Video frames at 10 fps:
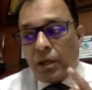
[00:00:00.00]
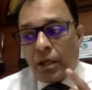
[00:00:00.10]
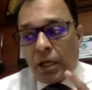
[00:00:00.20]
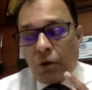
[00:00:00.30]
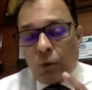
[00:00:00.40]

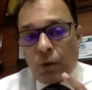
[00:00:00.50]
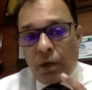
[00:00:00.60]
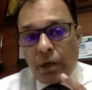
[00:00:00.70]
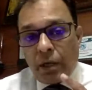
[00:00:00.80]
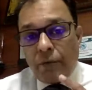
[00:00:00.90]
Now,
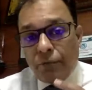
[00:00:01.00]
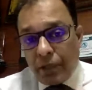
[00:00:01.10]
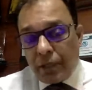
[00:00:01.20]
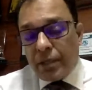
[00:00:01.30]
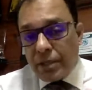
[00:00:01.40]
if
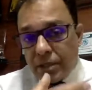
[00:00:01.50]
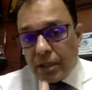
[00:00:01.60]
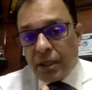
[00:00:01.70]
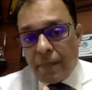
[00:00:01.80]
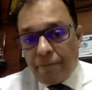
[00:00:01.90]
there is
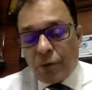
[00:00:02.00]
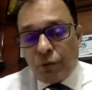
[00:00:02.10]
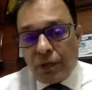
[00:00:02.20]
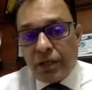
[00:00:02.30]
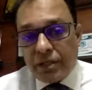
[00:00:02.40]

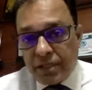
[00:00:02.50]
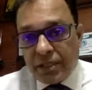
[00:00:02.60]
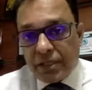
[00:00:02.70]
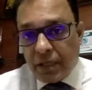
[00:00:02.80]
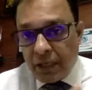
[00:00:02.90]
ovarian cyst,